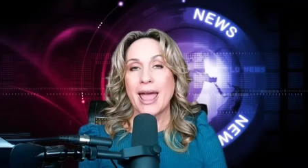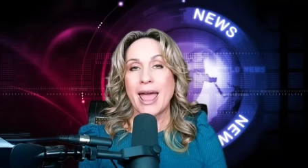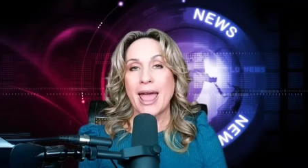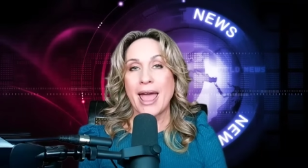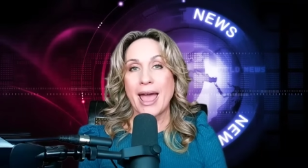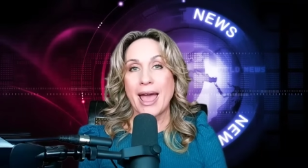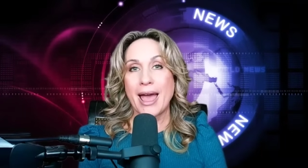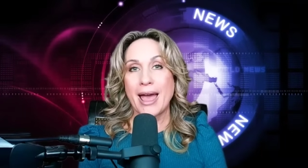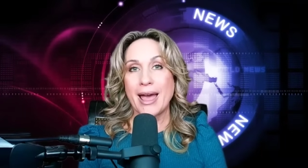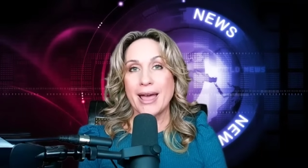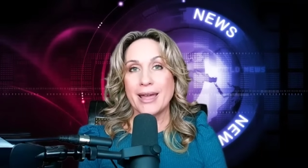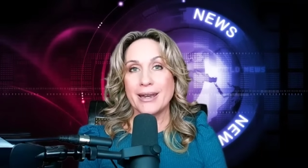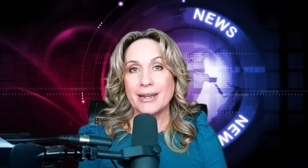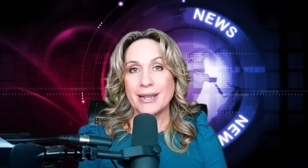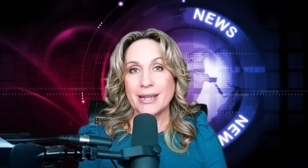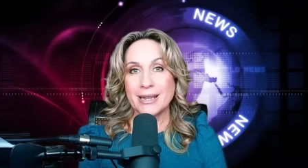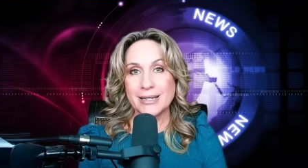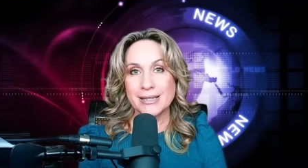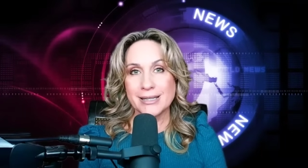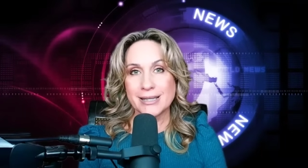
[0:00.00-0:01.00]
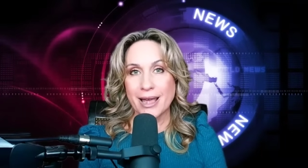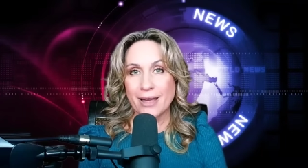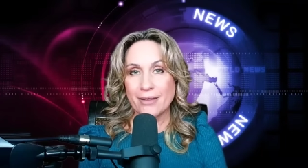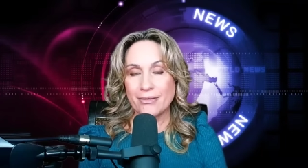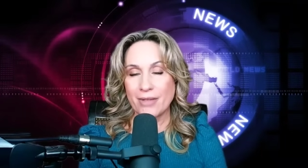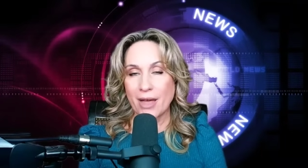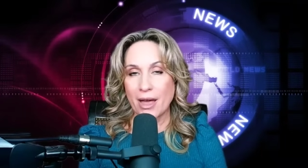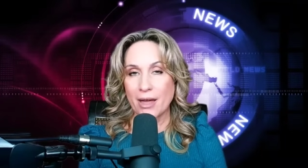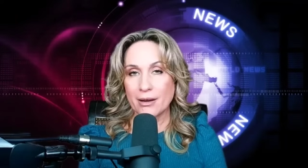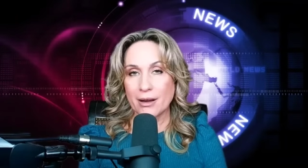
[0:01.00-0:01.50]
And he
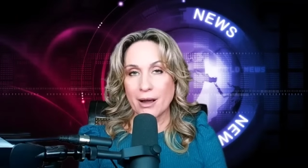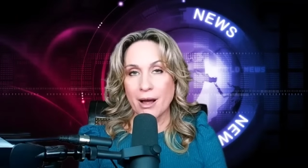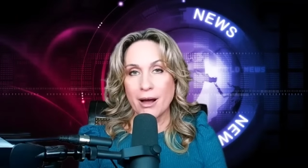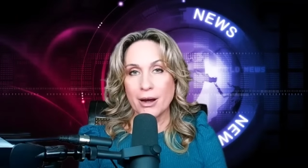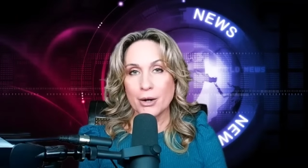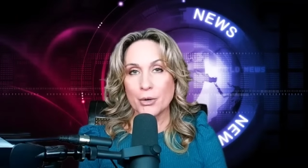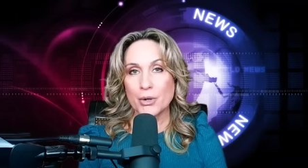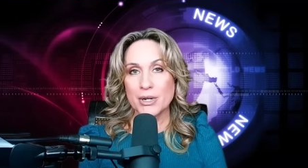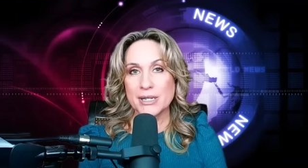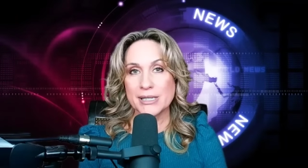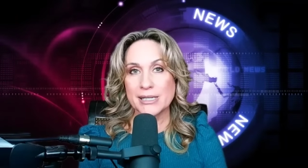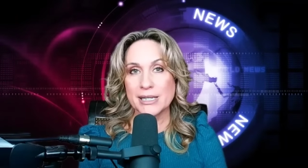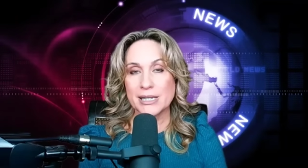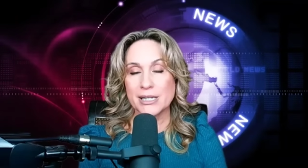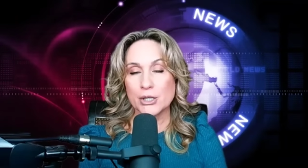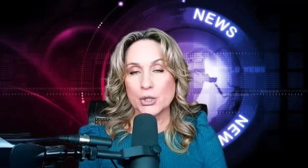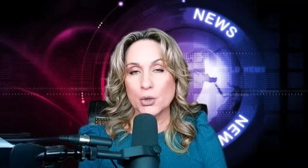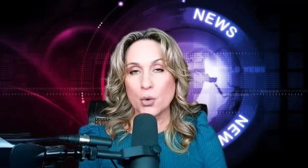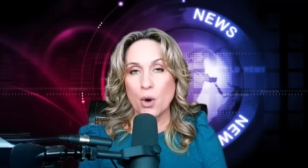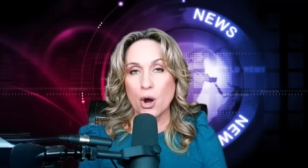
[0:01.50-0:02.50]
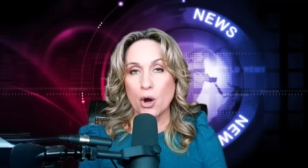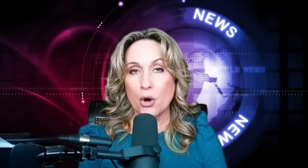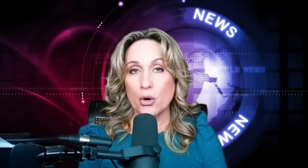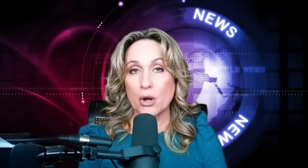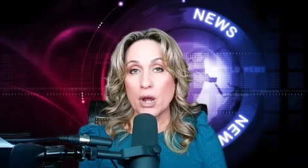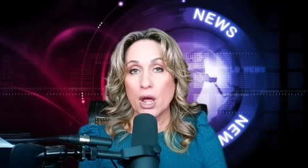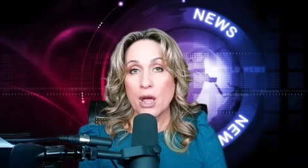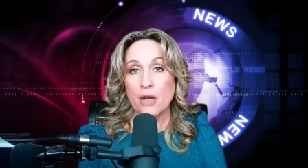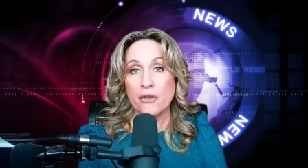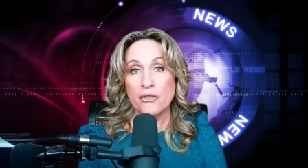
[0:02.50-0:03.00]
said that Congress is,
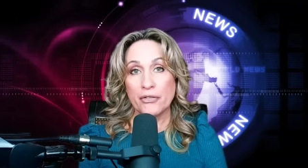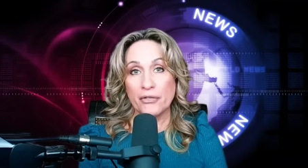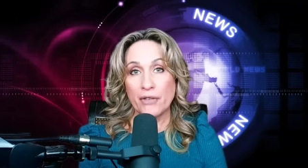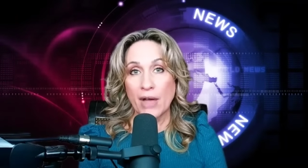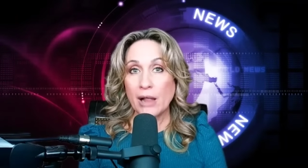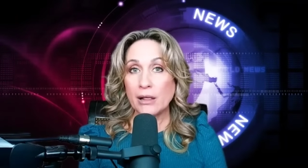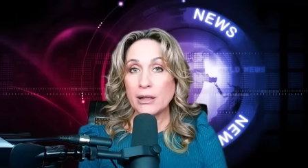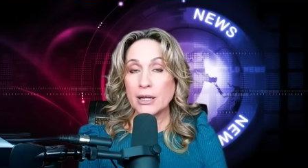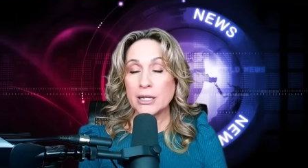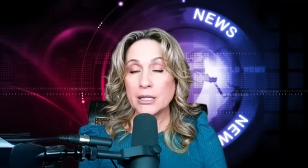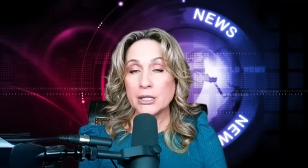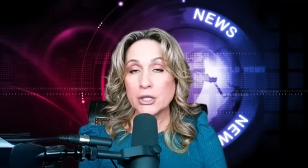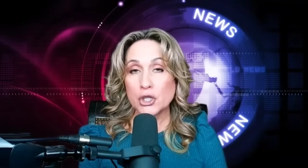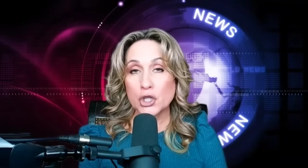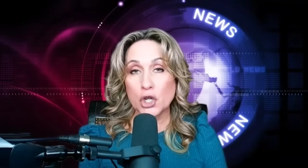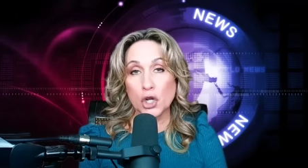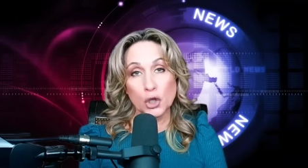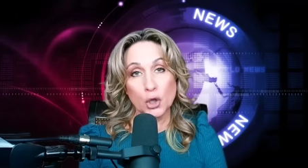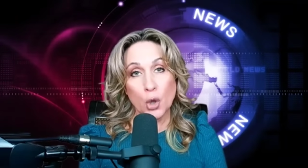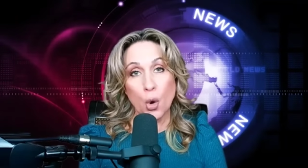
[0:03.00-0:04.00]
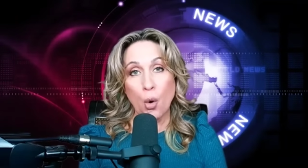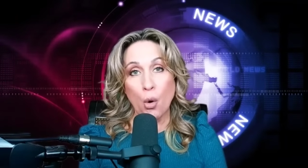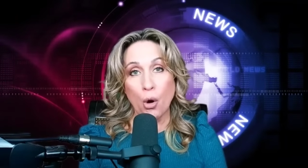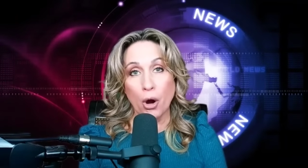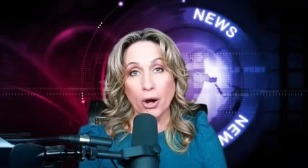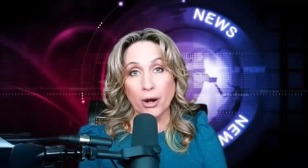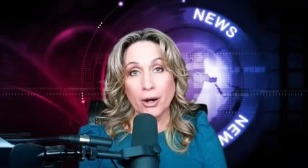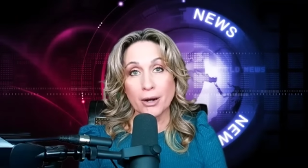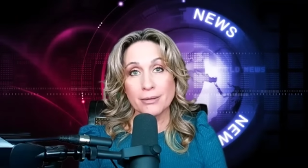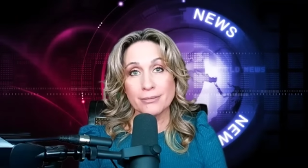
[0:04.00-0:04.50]
quote, felons
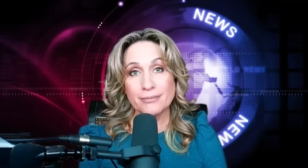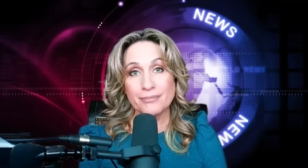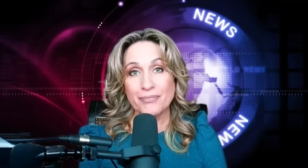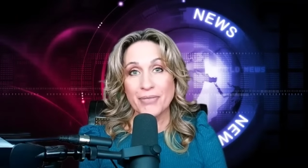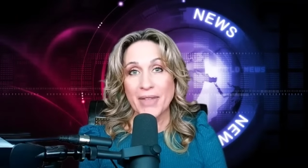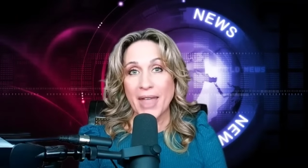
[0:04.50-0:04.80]
galore